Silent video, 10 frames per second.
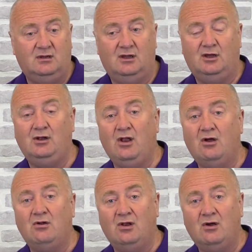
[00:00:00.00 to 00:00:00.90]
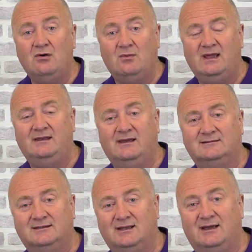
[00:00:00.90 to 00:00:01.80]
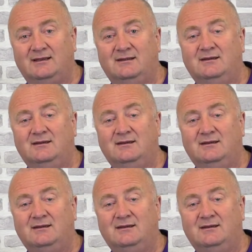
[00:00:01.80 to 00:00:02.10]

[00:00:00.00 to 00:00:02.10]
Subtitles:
a long, long way down the line,